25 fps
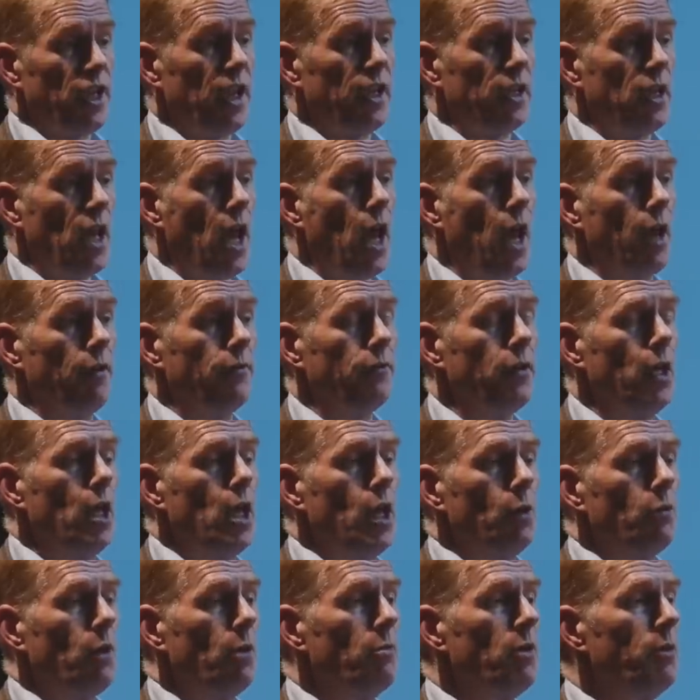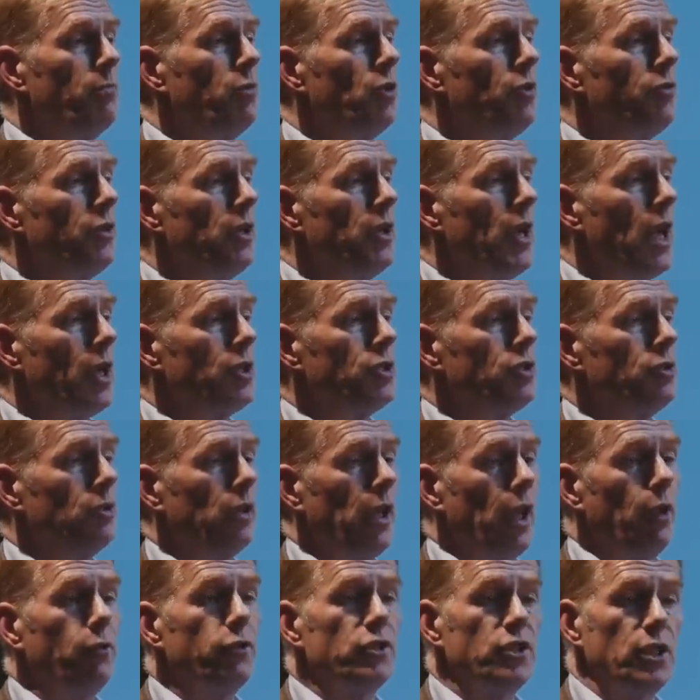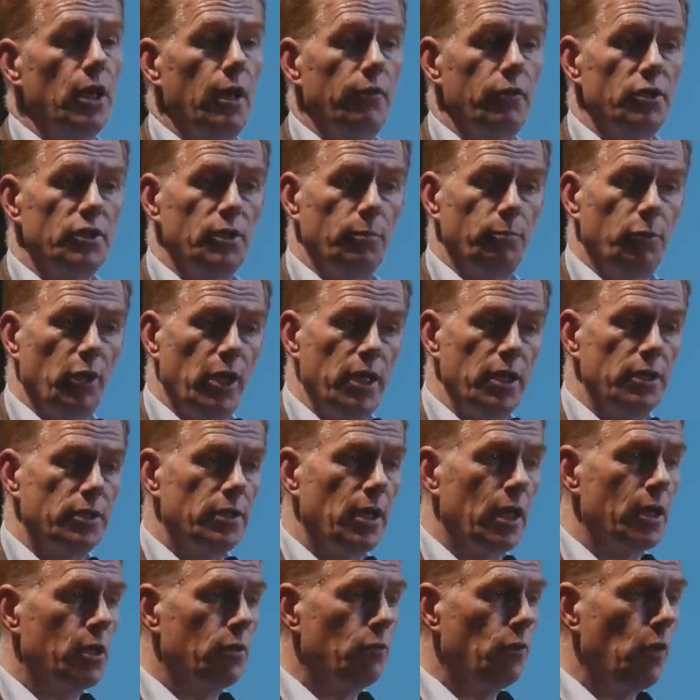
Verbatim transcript: the second half, when we put the National Health Service in place,